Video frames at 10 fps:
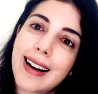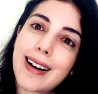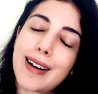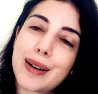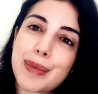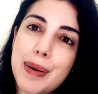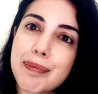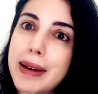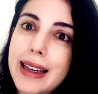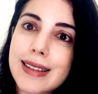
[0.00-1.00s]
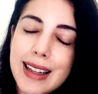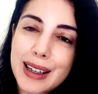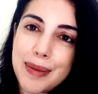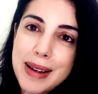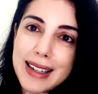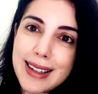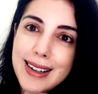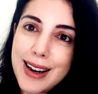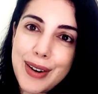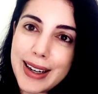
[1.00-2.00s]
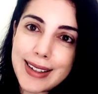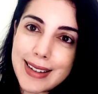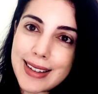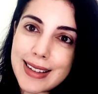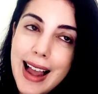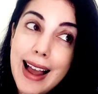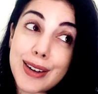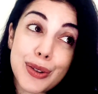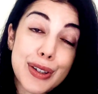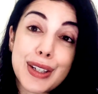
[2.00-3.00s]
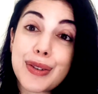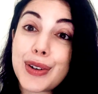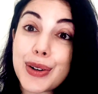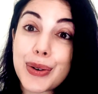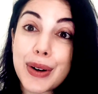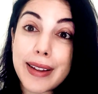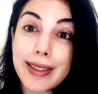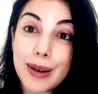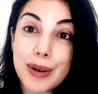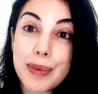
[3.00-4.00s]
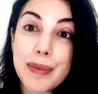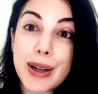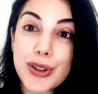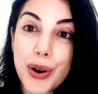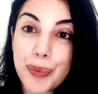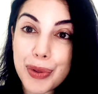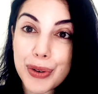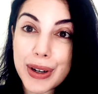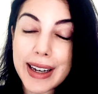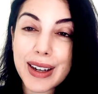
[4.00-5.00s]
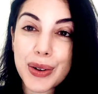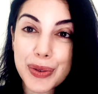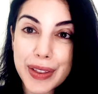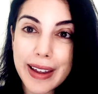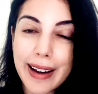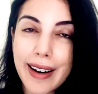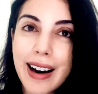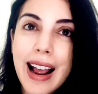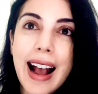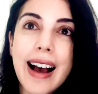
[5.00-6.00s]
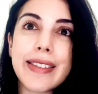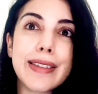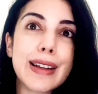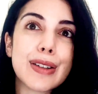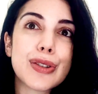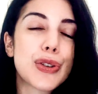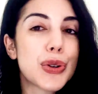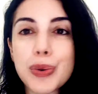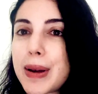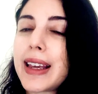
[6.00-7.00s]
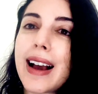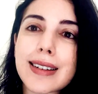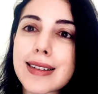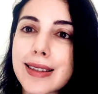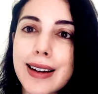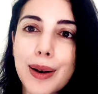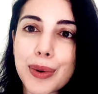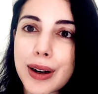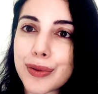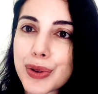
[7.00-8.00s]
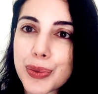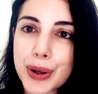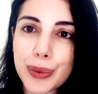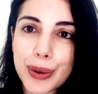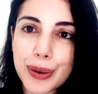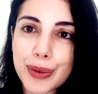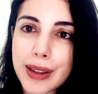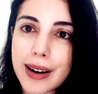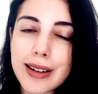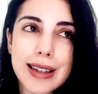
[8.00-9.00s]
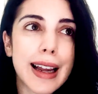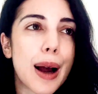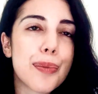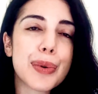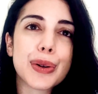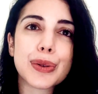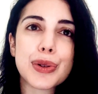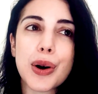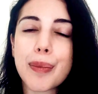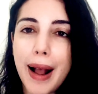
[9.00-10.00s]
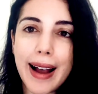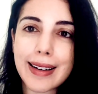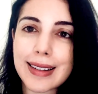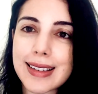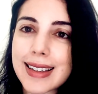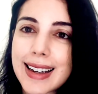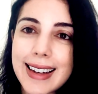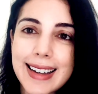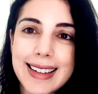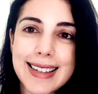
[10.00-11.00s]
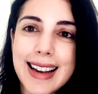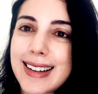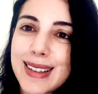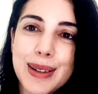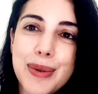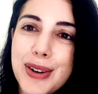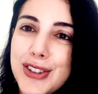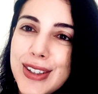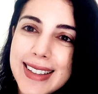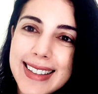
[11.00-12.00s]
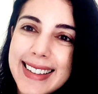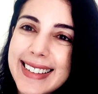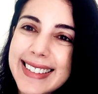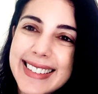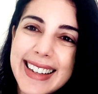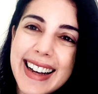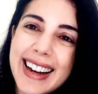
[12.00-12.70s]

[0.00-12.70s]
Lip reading: amazing directors, and Christopher Nolan. They would be my top 3 over there. And then there's too many actors that I would love to work with over there: DiCaprio, Tom Hanks, Denzel Washington.